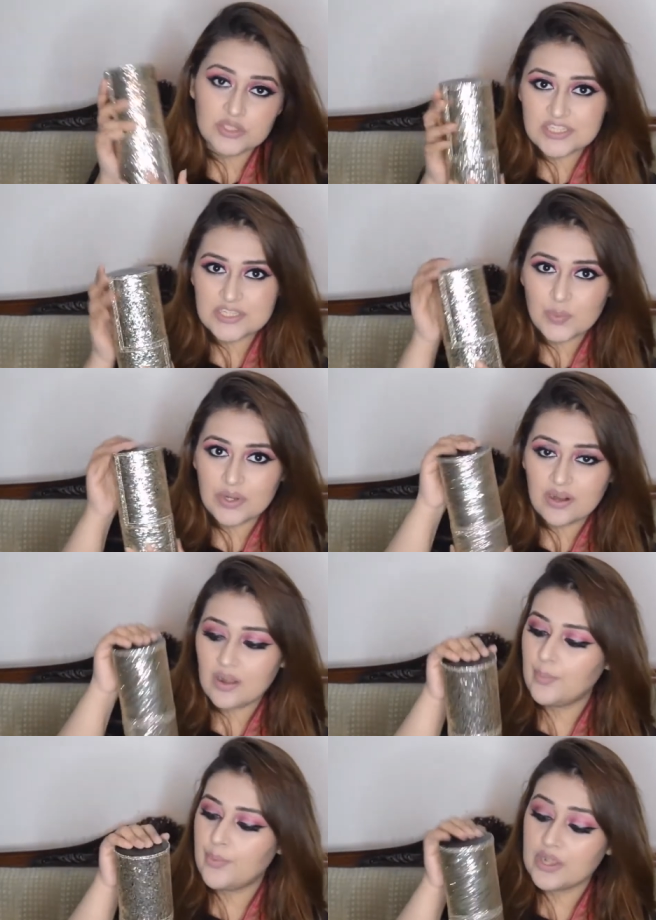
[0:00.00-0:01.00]
This is what
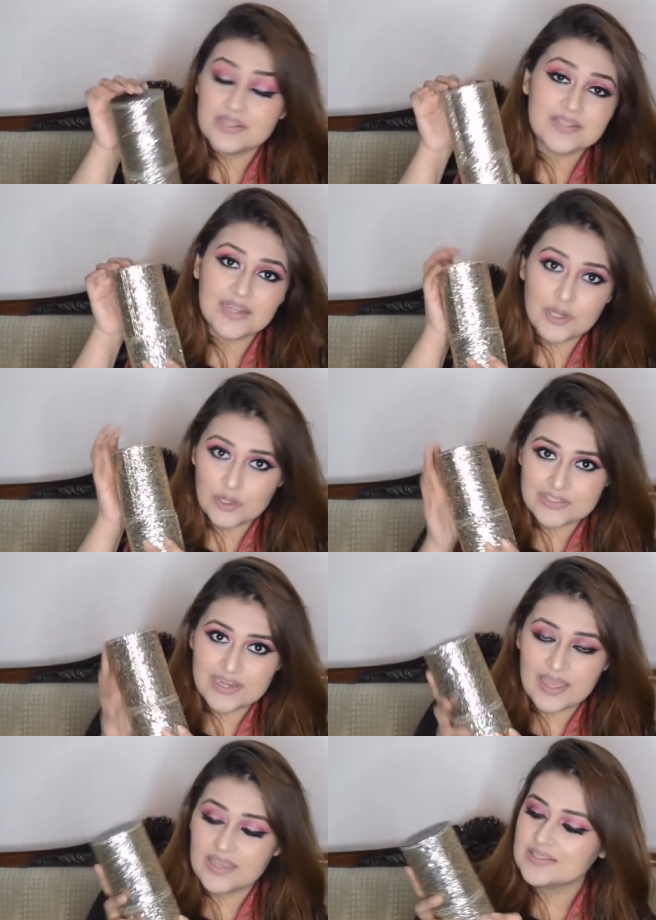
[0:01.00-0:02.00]
her brush set looks
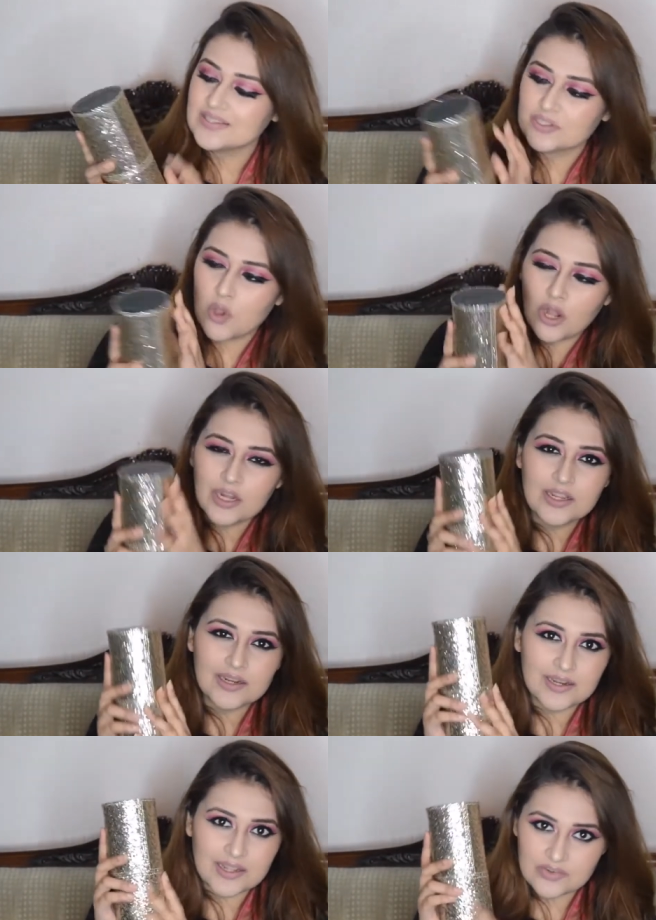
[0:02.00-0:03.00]
like. It's all
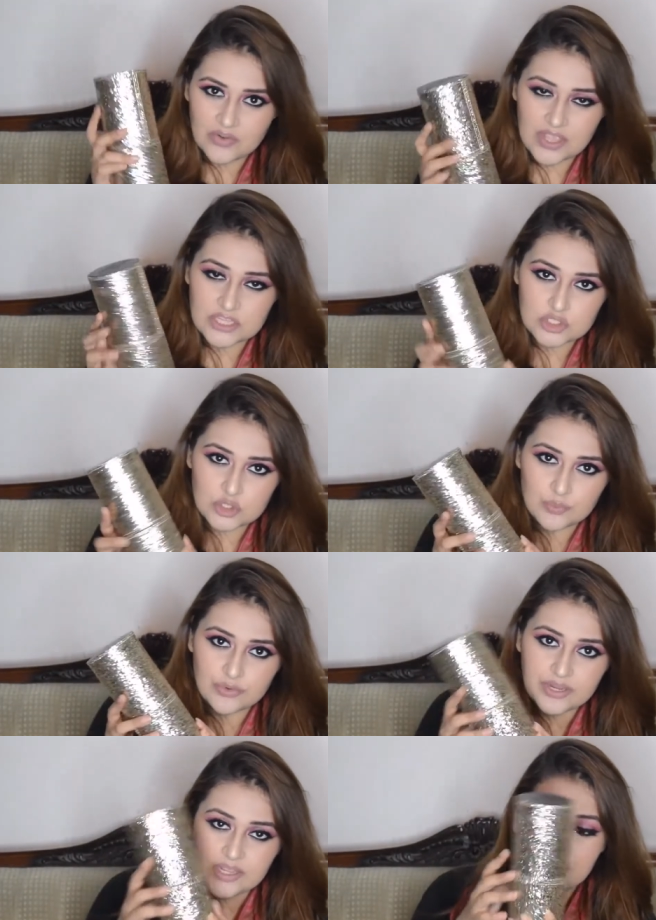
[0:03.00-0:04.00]
glittery and shimmery,